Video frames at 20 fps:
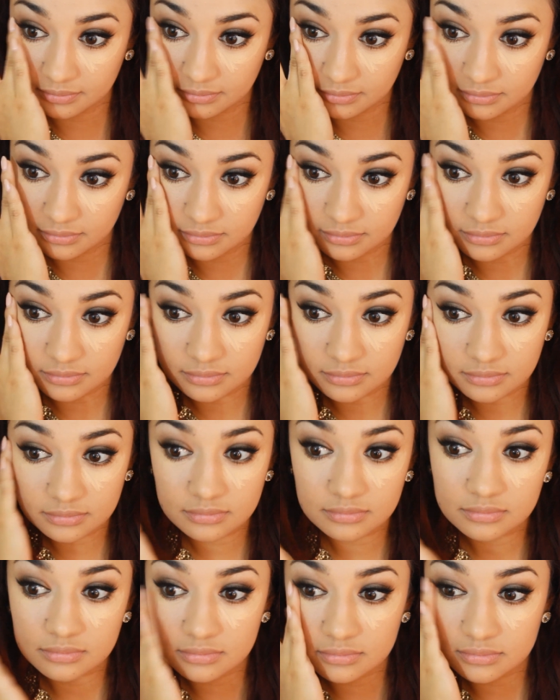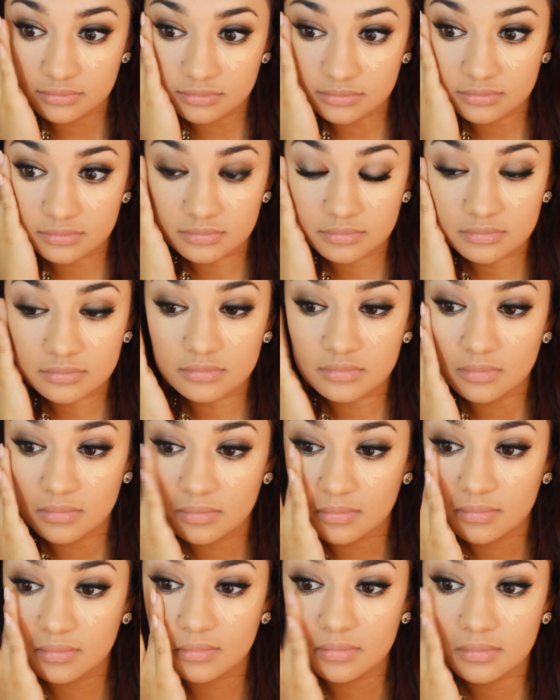
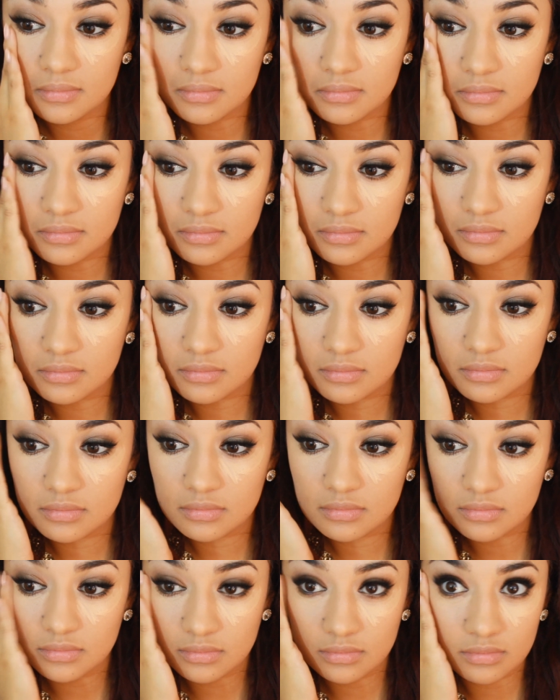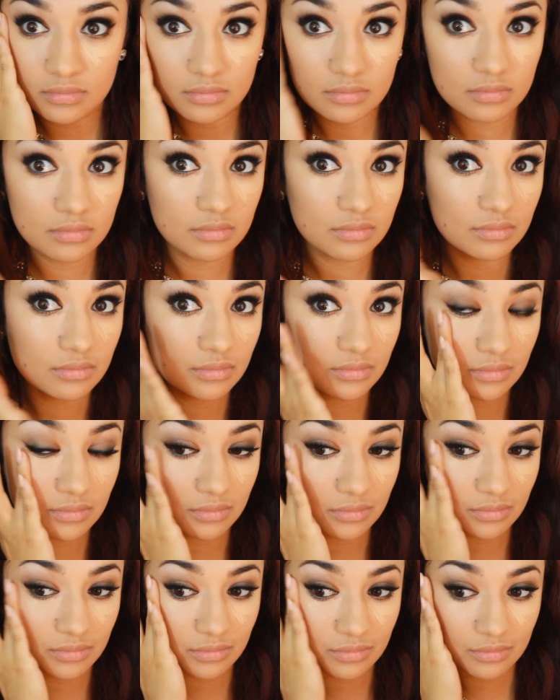
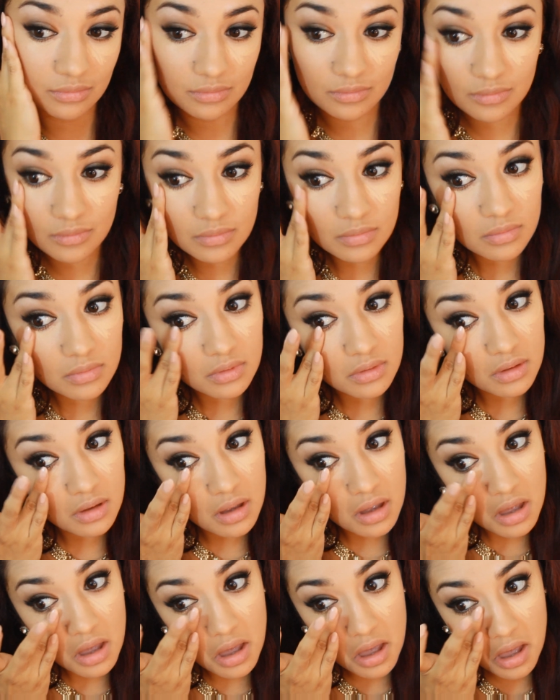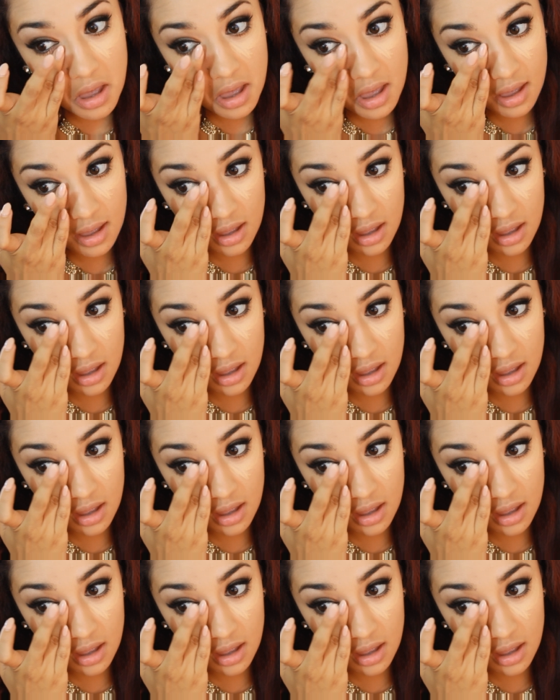Nobody speaks.